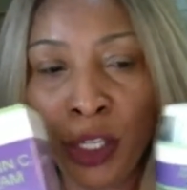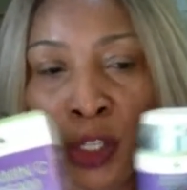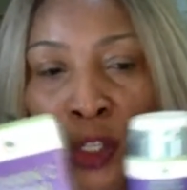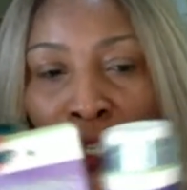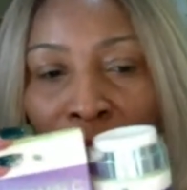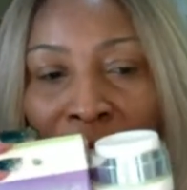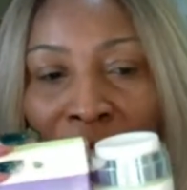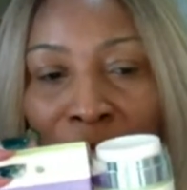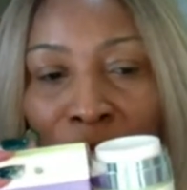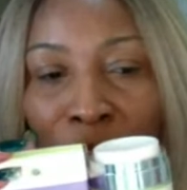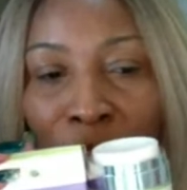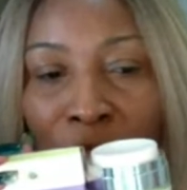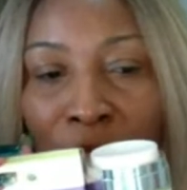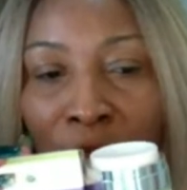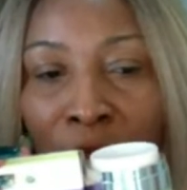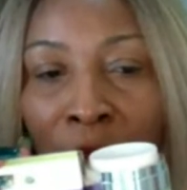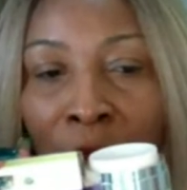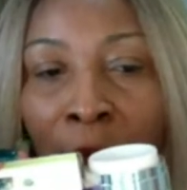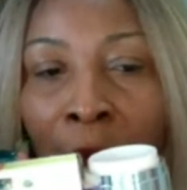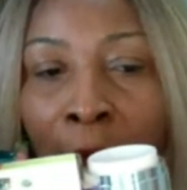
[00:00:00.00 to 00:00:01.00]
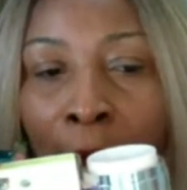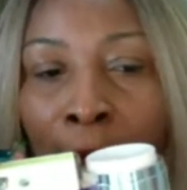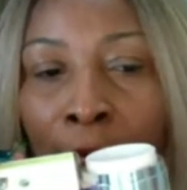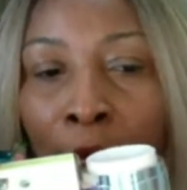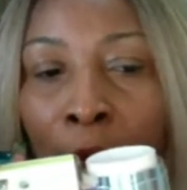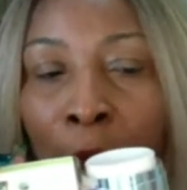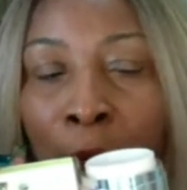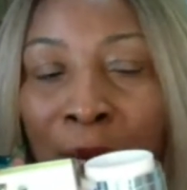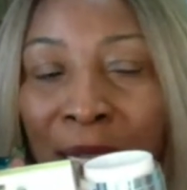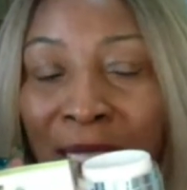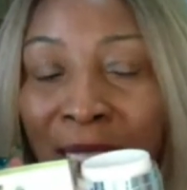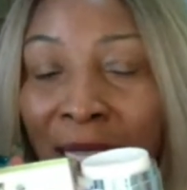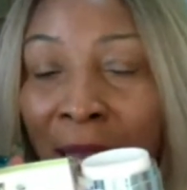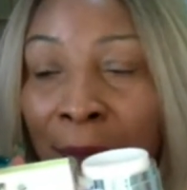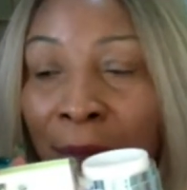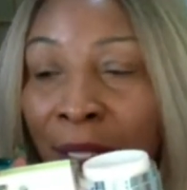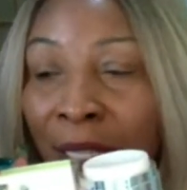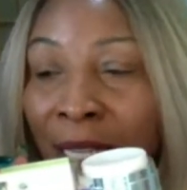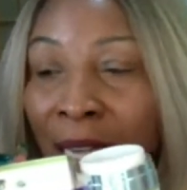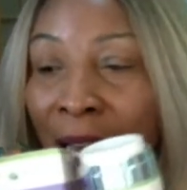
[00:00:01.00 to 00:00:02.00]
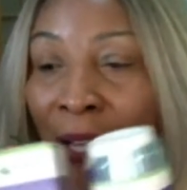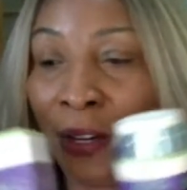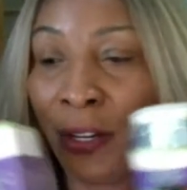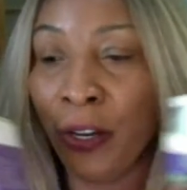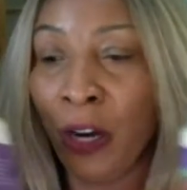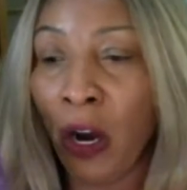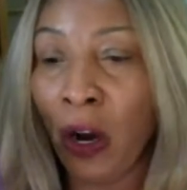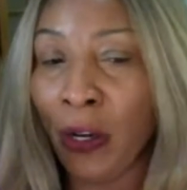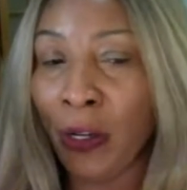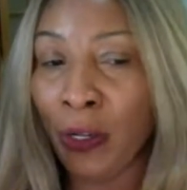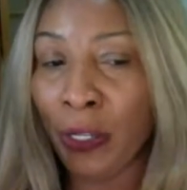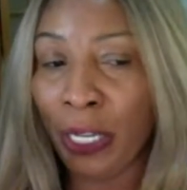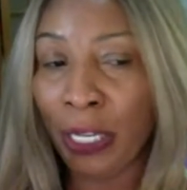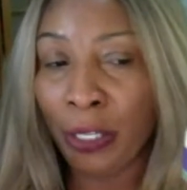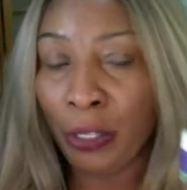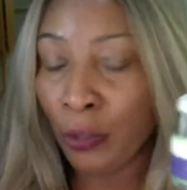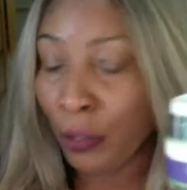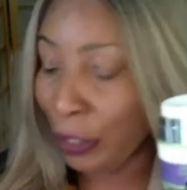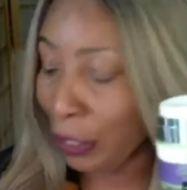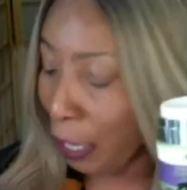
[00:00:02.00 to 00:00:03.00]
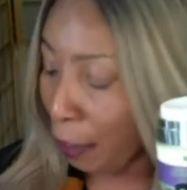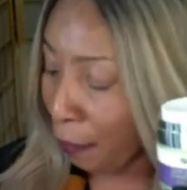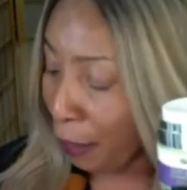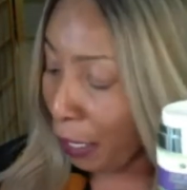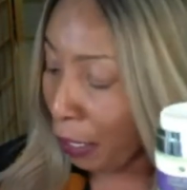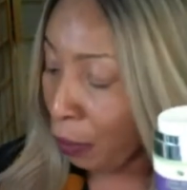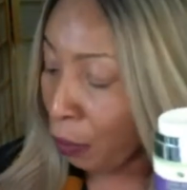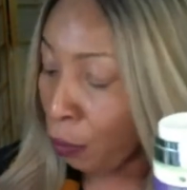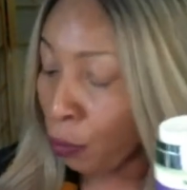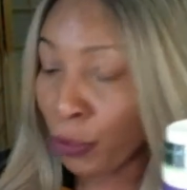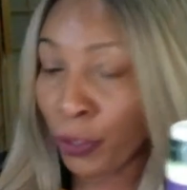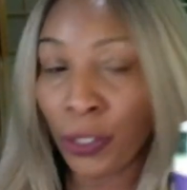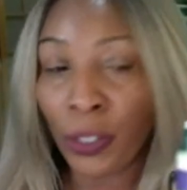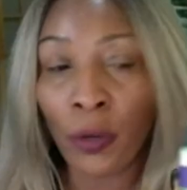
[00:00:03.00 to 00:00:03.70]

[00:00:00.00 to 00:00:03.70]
You can choose to, to mix them together or you can use them alone.